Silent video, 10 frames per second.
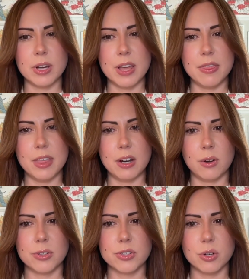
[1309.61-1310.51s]
And then
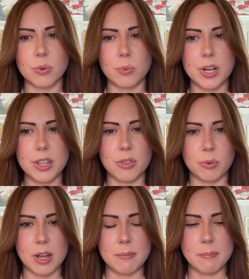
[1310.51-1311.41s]
also what
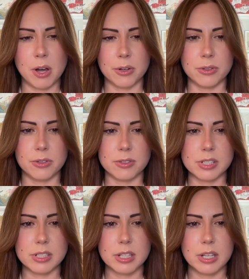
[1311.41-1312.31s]
threat
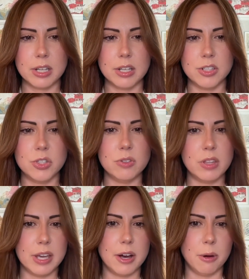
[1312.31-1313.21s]
models do they
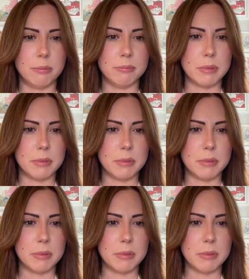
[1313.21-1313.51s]
help